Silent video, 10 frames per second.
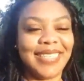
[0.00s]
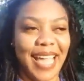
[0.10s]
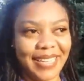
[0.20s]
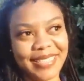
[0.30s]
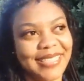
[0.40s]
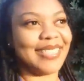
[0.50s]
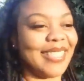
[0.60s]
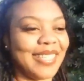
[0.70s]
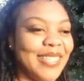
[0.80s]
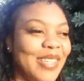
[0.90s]

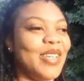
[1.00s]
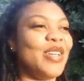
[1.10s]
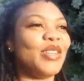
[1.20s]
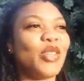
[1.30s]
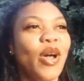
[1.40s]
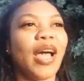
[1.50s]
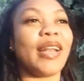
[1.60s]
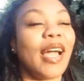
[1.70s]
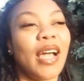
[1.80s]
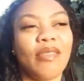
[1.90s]
Yes. So,
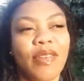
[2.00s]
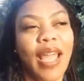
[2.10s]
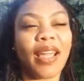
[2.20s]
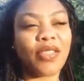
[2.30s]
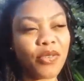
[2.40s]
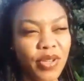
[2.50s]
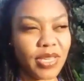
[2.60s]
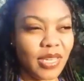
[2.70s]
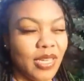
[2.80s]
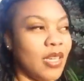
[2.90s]
and I have like three